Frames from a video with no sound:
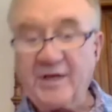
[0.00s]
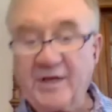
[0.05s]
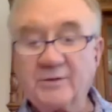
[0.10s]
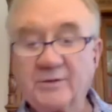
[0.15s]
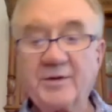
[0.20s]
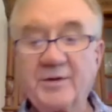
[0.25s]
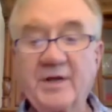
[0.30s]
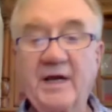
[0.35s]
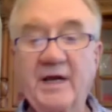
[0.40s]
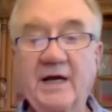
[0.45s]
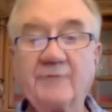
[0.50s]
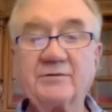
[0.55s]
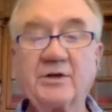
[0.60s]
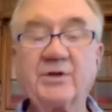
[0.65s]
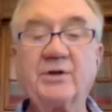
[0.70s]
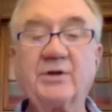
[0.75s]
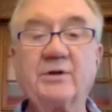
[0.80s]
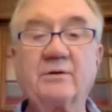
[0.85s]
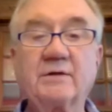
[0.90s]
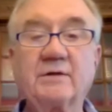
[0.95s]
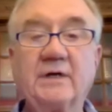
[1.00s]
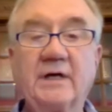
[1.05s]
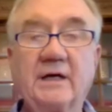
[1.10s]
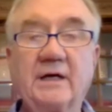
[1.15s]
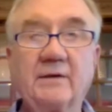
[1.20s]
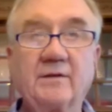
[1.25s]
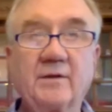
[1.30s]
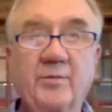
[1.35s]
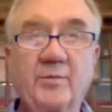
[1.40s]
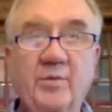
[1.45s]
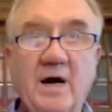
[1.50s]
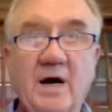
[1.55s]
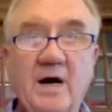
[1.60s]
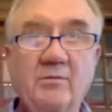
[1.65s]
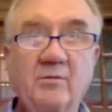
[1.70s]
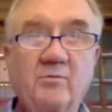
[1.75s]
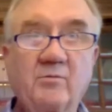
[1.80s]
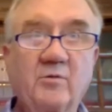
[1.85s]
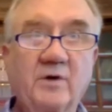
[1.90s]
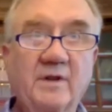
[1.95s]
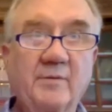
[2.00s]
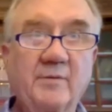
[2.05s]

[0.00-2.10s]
that's what they have to do. And the problem with